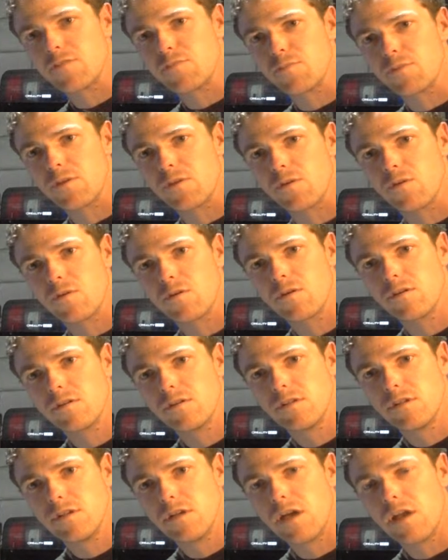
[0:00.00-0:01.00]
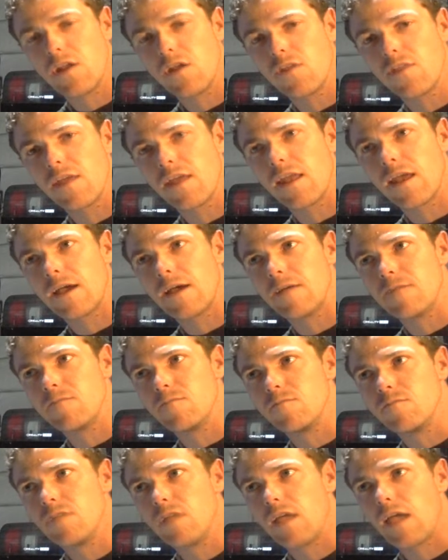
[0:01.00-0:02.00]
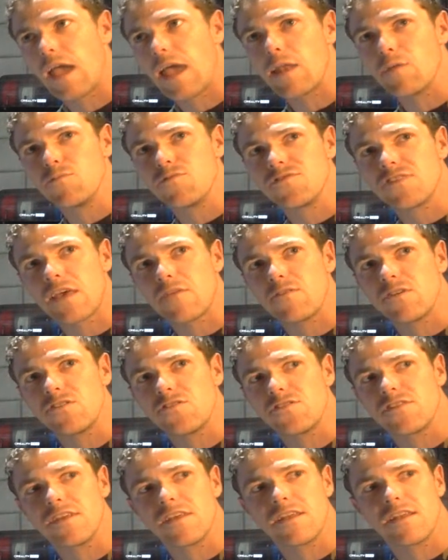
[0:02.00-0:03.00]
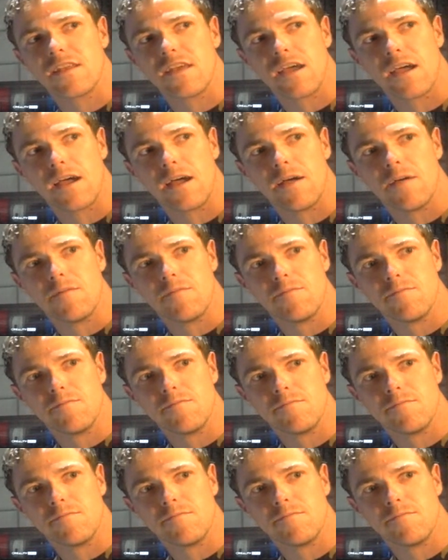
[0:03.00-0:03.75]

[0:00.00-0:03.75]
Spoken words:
pretty cool. I know that Adam Savage did. From